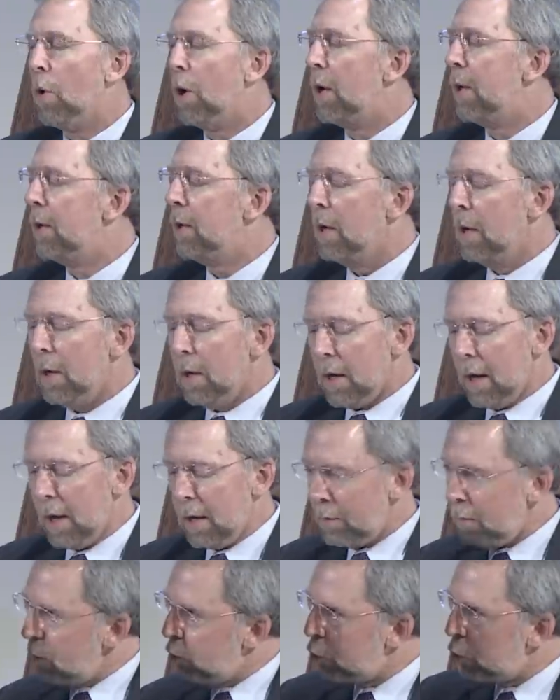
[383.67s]
one,
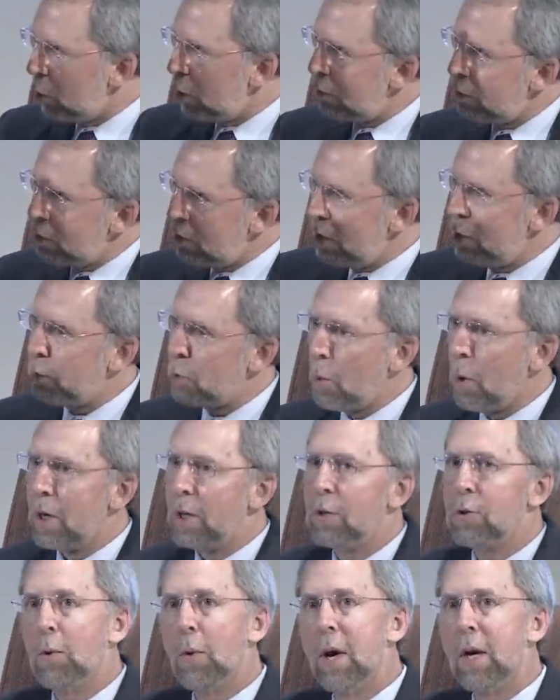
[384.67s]
and we sort of see
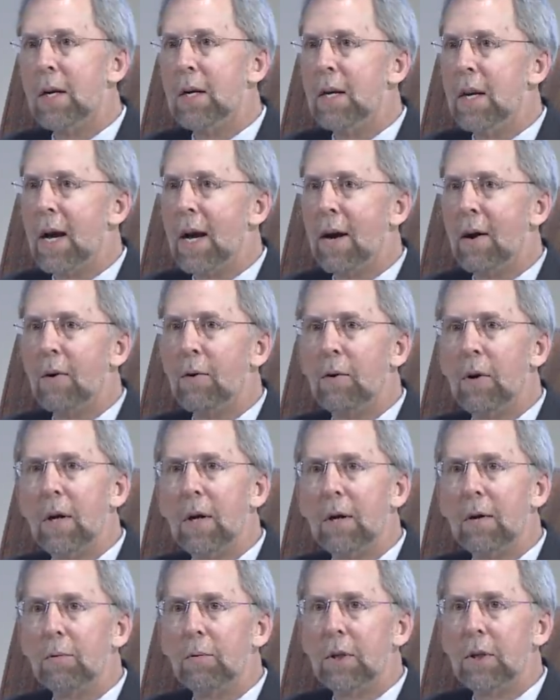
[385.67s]
2020 now
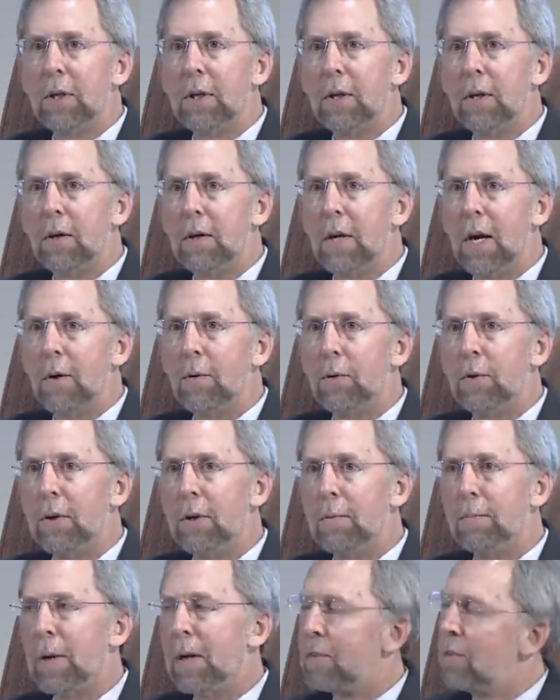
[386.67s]
uh, really now only
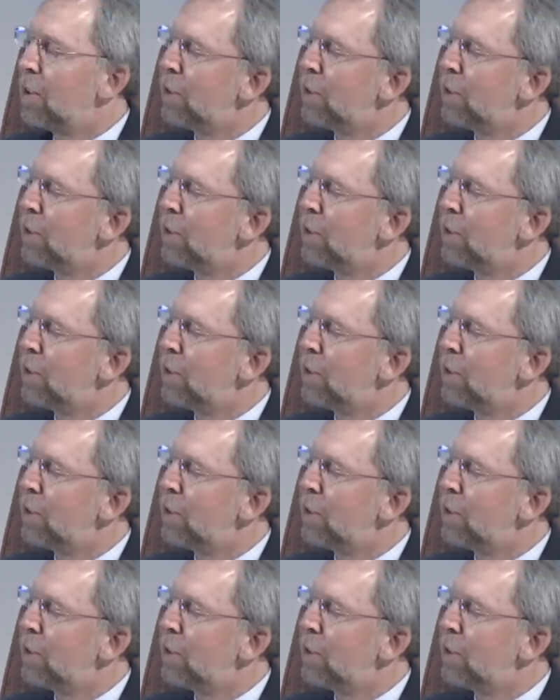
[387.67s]
about